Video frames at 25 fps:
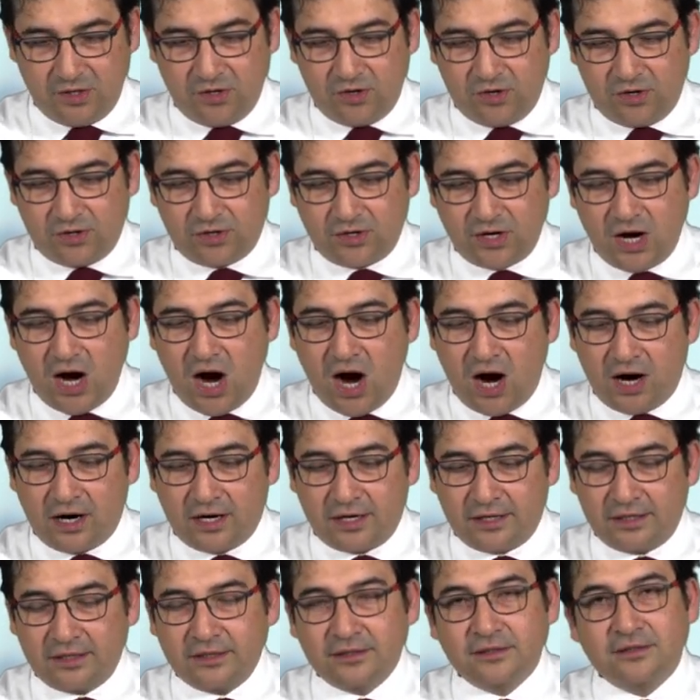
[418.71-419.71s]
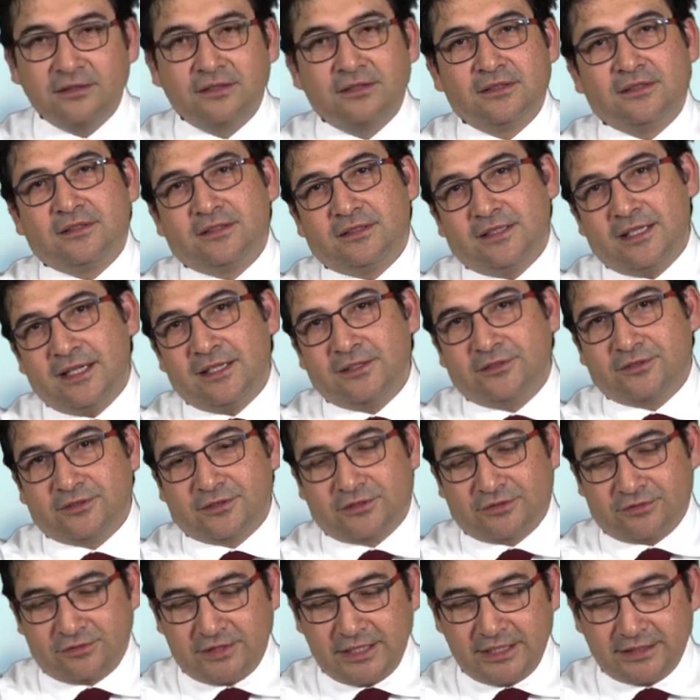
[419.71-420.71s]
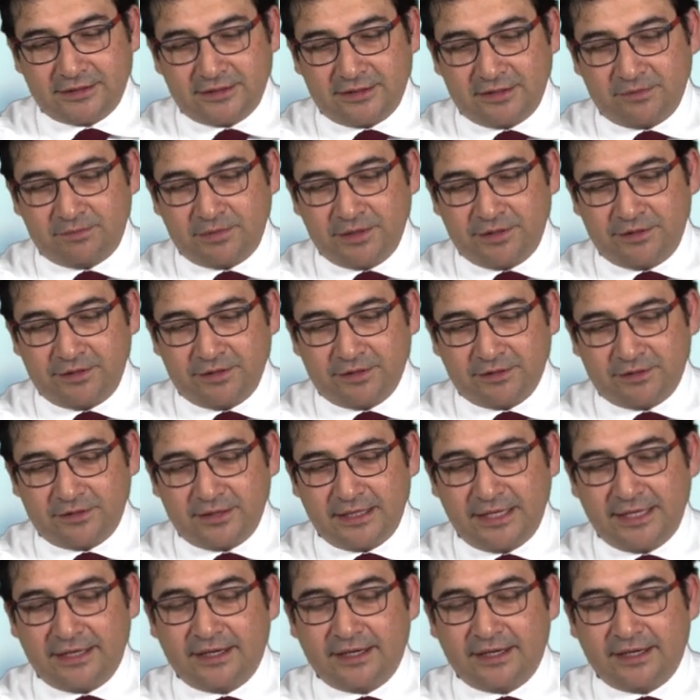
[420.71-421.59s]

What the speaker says: on R, interest rates in the period,